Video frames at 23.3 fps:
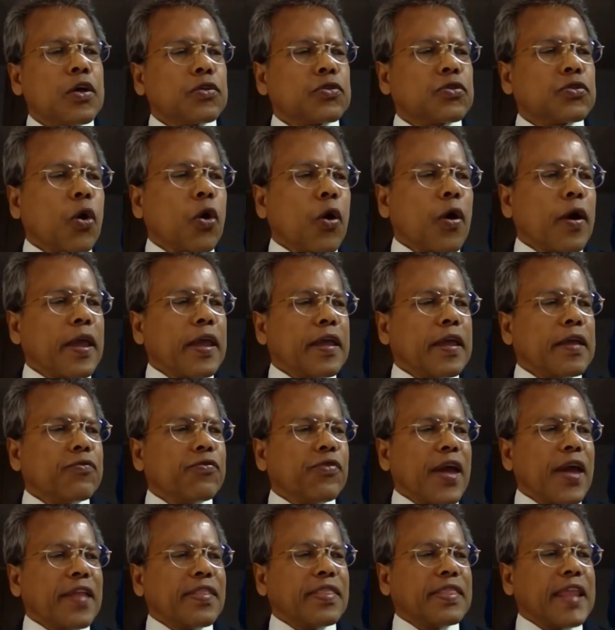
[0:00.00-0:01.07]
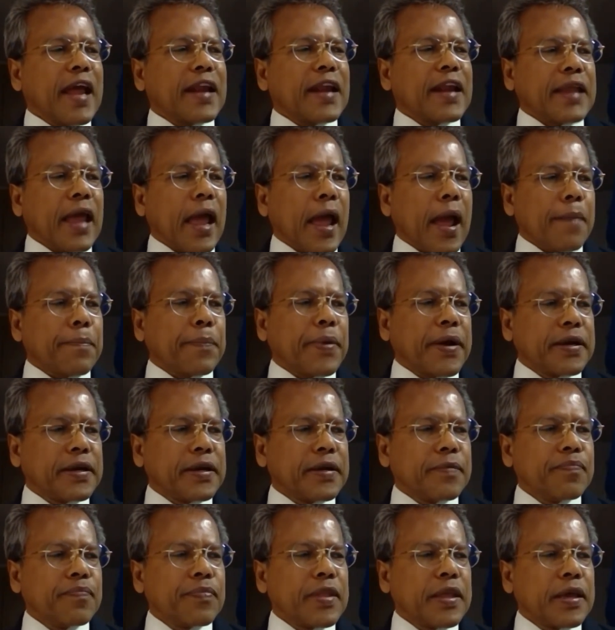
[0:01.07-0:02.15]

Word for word: So when that happened,